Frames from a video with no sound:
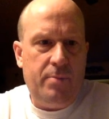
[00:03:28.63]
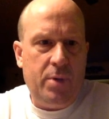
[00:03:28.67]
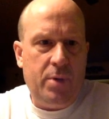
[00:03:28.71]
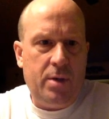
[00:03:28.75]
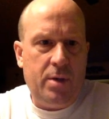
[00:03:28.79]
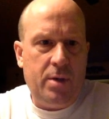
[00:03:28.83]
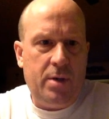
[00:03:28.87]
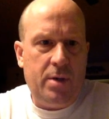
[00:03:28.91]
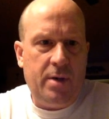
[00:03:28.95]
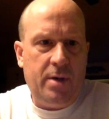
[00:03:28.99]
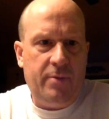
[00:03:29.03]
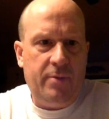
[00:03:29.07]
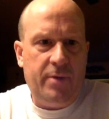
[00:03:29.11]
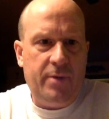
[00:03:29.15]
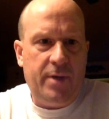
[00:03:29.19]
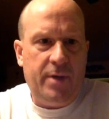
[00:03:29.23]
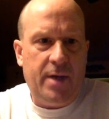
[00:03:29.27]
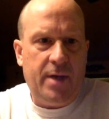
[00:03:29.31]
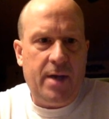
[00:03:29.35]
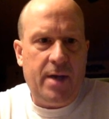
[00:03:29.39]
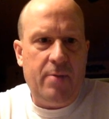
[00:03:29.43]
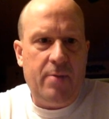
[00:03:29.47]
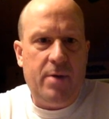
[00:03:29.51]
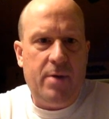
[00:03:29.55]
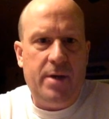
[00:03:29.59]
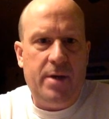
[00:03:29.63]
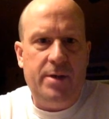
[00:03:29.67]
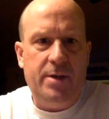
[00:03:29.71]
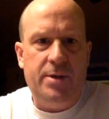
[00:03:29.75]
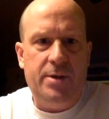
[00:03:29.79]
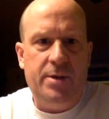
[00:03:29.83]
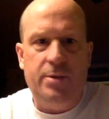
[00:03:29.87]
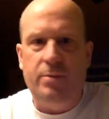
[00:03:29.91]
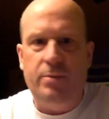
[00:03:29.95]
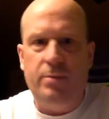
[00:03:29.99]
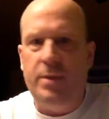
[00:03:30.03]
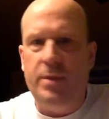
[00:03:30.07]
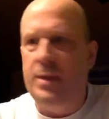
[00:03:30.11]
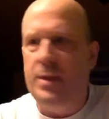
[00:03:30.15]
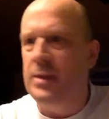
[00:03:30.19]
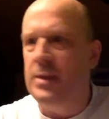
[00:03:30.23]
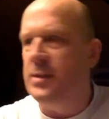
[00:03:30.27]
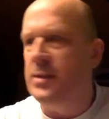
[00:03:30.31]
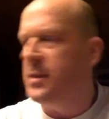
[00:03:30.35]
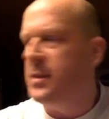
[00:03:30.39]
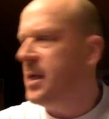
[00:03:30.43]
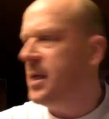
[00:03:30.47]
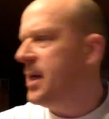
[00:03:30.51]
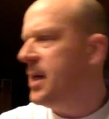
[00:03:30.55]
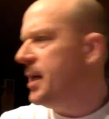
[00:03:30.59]
book cover that I wanted to
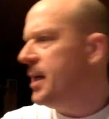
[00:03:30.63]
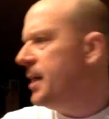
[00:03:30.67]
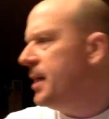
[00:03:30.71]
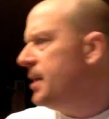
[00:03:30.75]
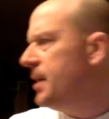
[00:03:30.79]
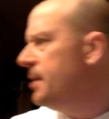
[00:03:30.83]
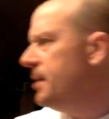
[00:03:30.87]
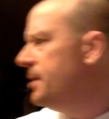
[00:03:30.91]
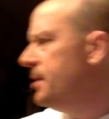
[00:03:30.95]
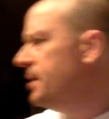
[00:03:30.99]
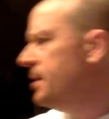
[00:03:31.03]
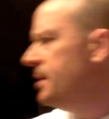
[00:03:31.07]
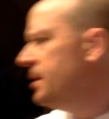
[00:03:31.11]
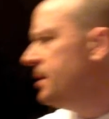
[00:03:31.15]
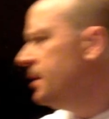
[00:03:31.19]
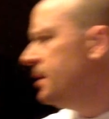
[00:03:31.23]
redesign,